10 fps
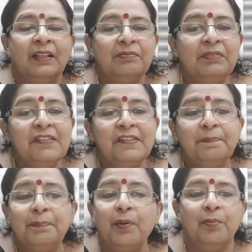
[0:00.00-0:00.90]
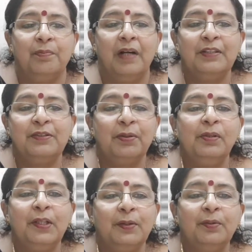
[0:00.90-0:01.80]
this poem, I
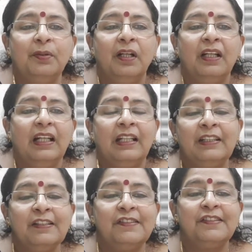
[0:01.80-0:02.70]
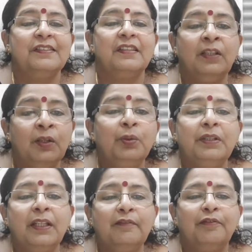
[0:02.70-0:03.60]
told you, it is
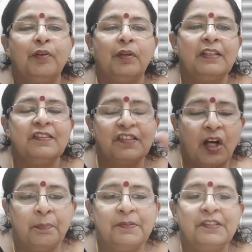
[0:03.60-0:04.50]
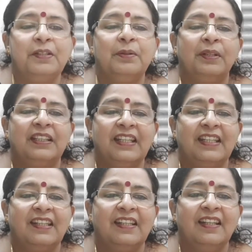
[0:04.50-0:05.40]
noted for its
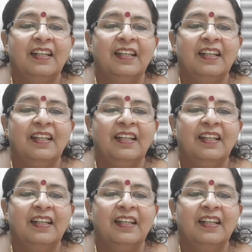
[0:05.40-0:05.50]
obscurity.